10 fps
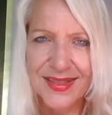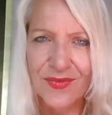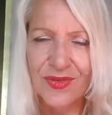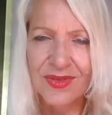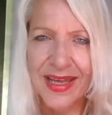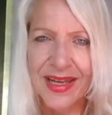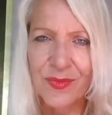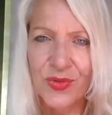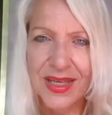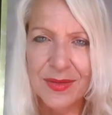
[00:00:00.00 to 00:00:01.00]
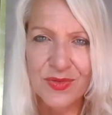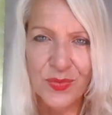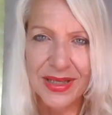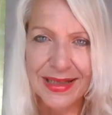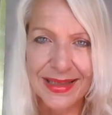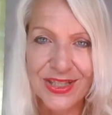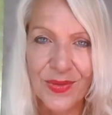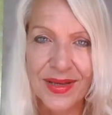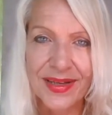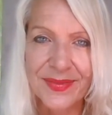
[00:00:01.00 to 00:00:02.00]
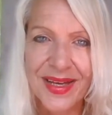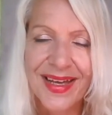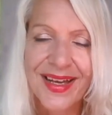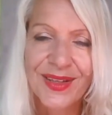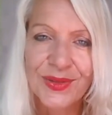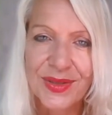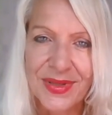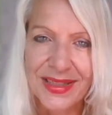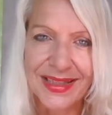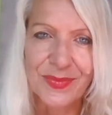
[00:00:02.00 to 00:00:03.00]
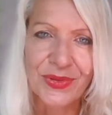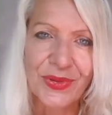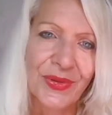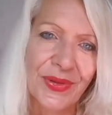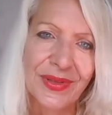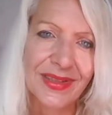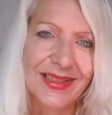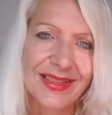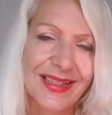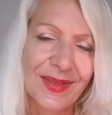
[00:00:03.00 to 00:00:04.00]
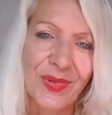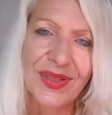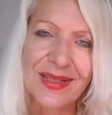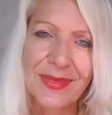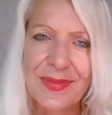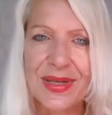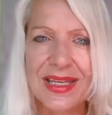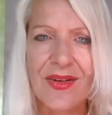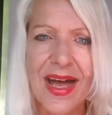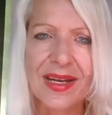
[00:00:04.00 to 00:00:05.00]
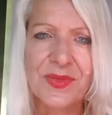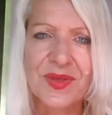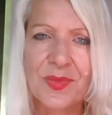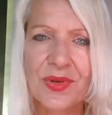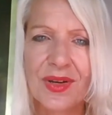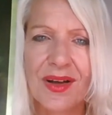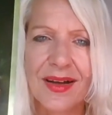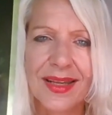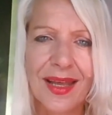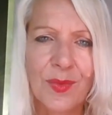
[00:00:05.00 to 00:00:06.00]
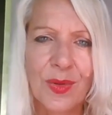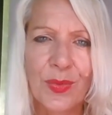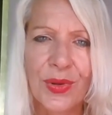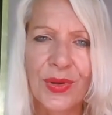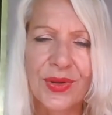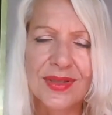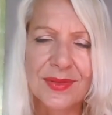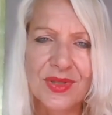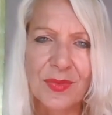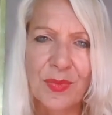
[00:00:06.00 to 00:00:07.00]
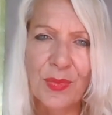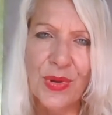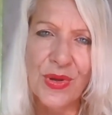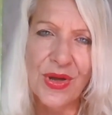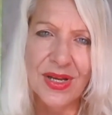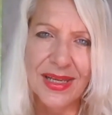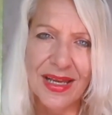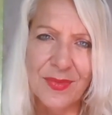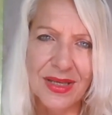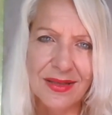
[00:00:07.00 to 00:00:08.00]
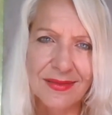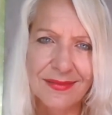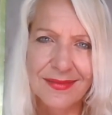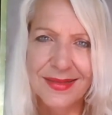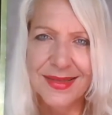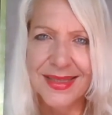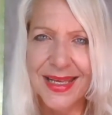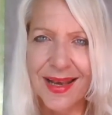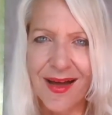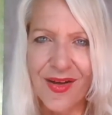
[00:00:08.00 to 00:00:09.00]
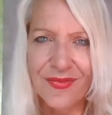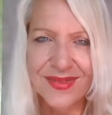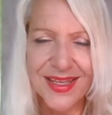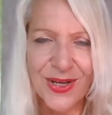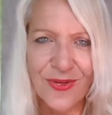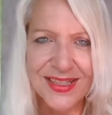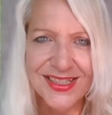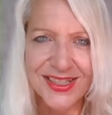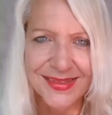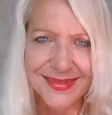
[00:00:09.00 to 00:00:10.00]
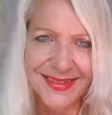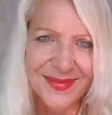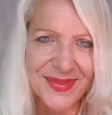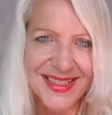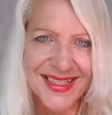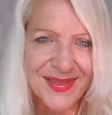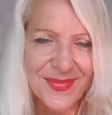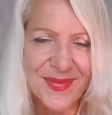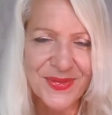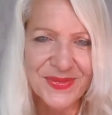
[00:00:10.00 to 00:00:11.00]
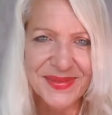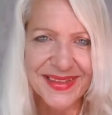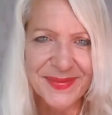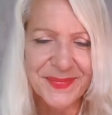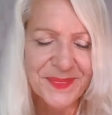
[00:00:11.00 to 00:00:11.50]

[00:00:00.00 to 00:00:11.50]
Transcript: So if you've got an animal that keeps repeatedly showing up, look the meaning up on Google. It can possibly be your animal spirit guide. It can be a bird, some type of bird. It can be a sea life, sea creature. It can be just a mammal. Yeah.